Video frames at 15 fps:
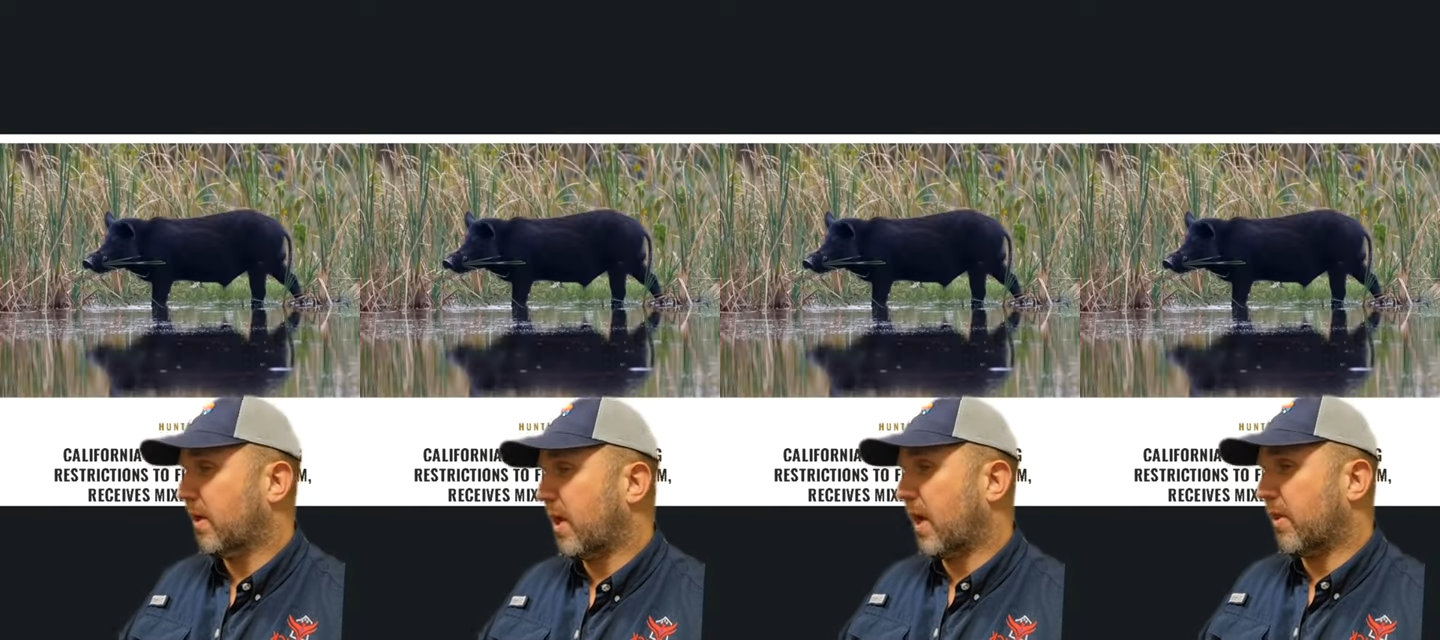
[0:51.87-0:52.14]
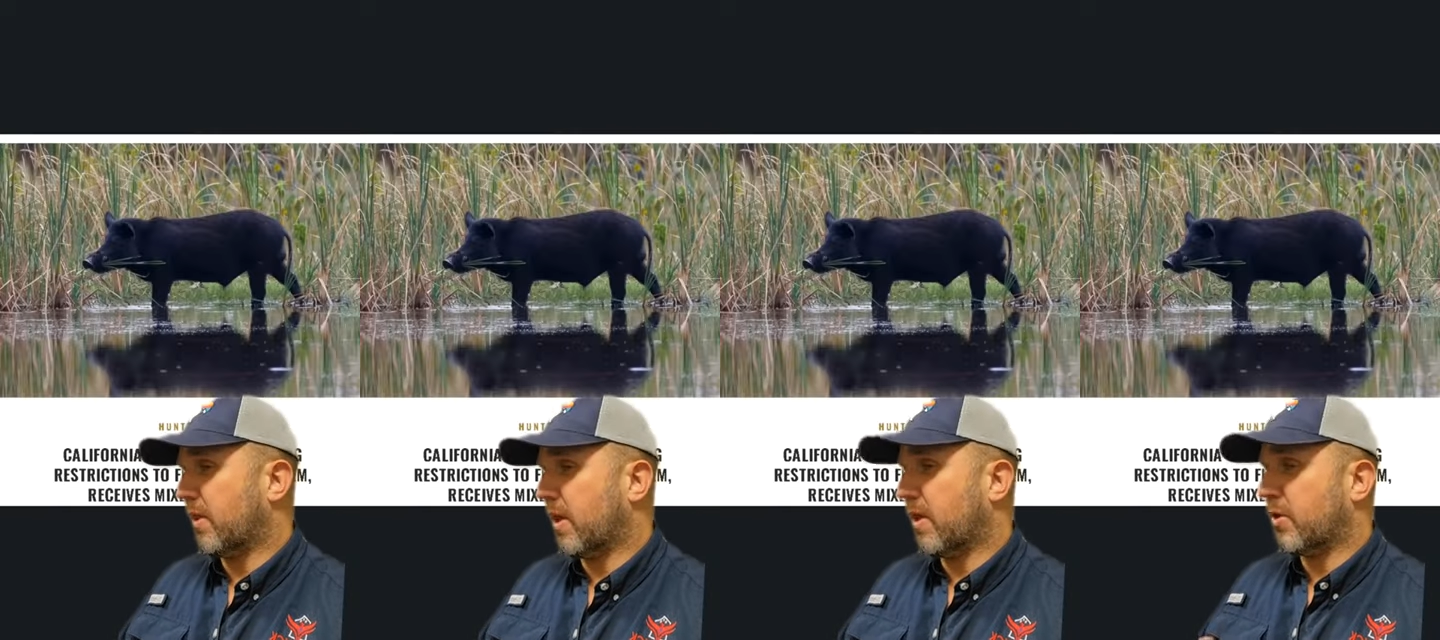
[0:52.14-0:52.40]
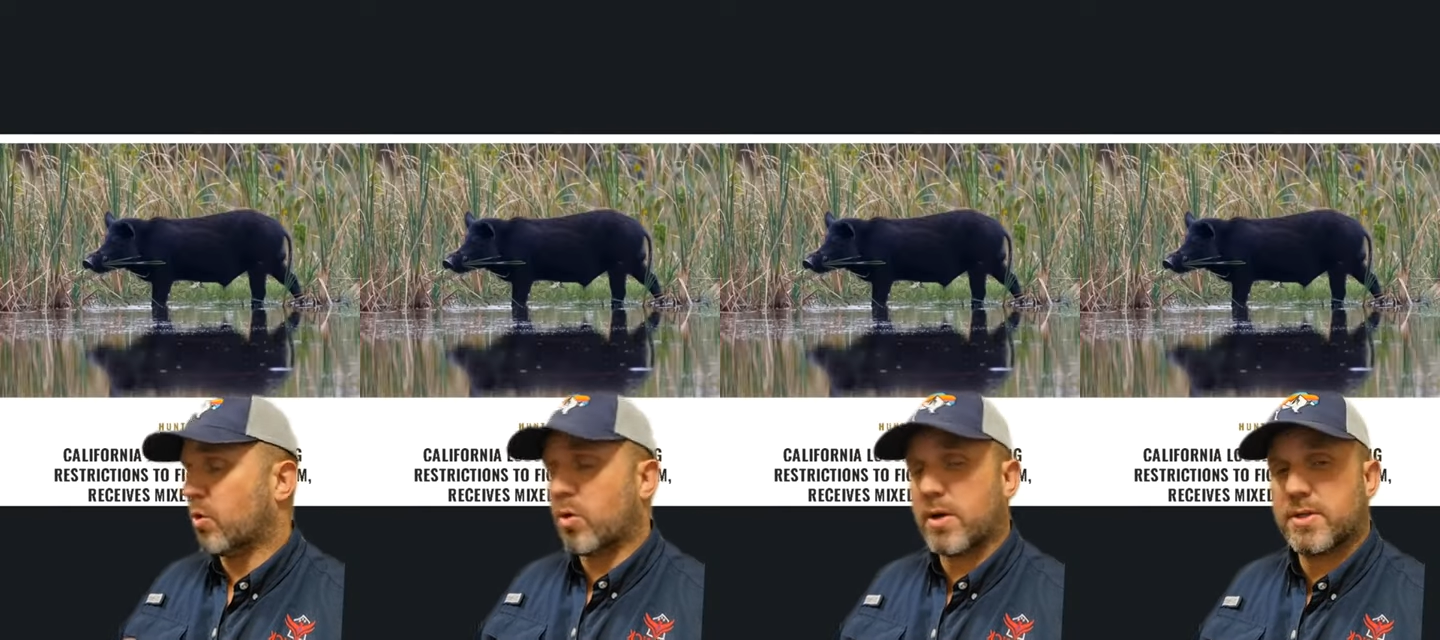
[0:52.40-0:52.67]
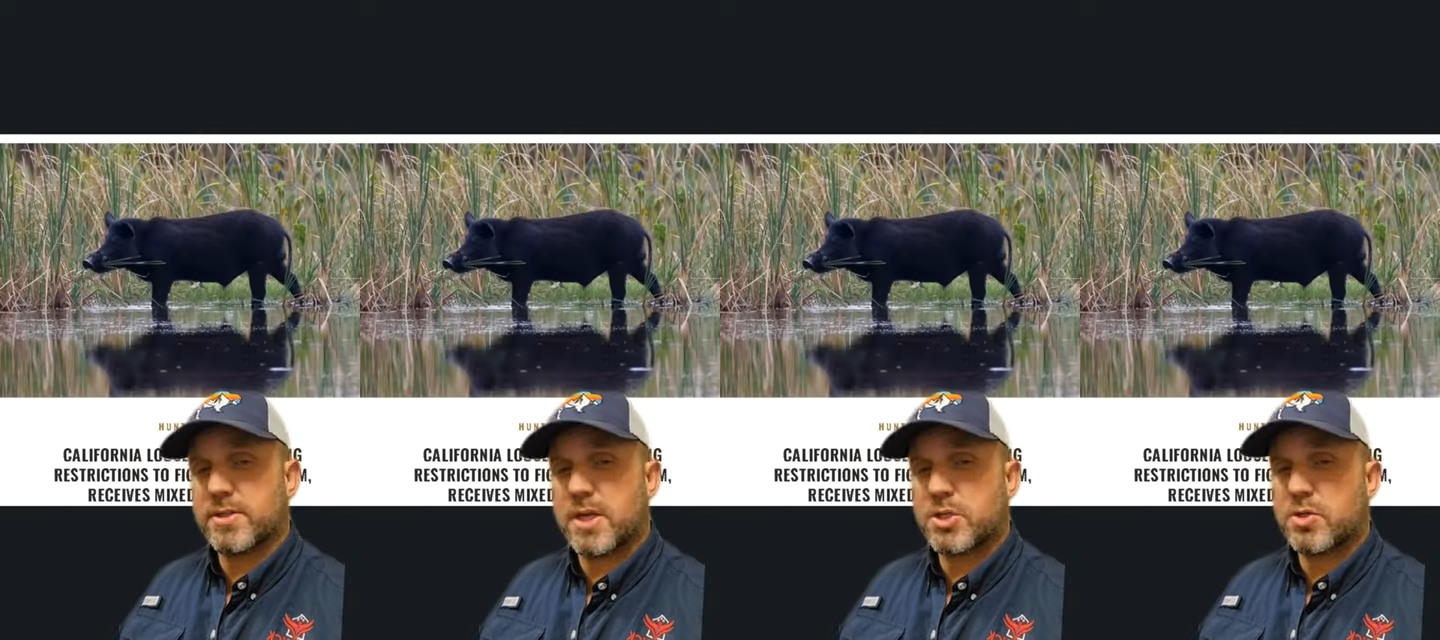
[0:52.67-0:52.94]
and then the
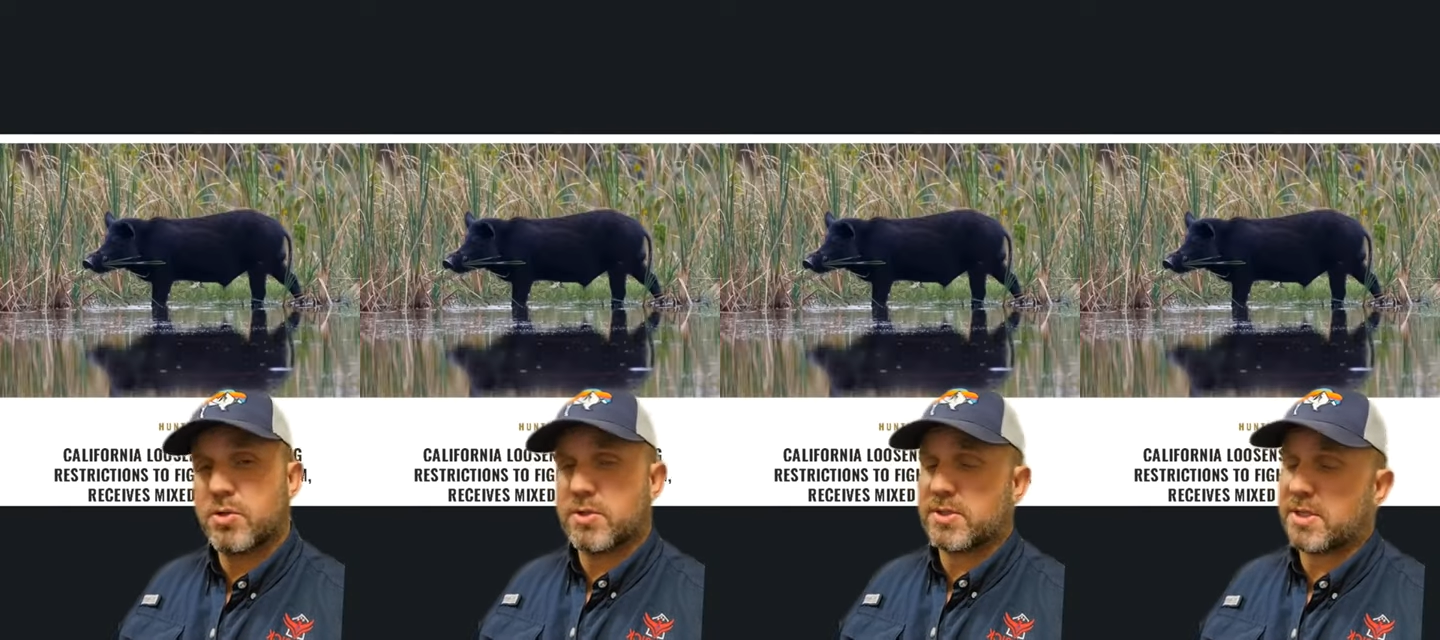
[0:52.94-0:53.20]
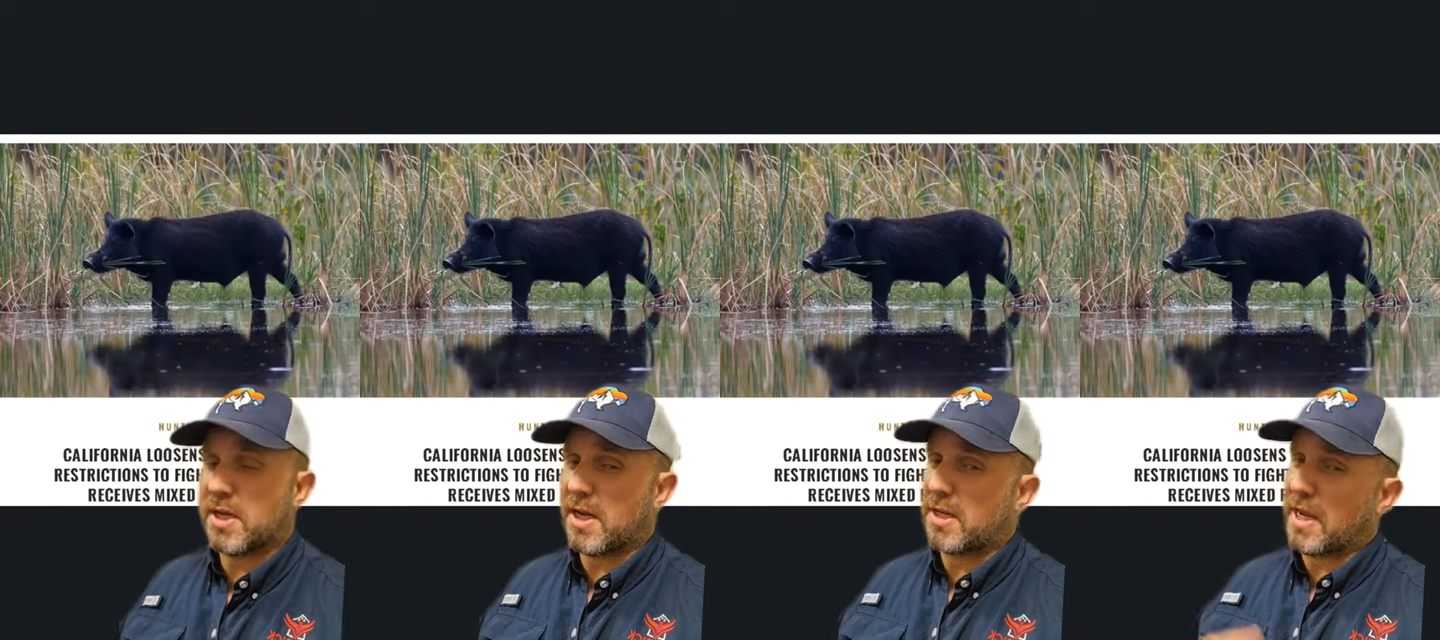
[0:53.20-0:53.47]
organizations are saying,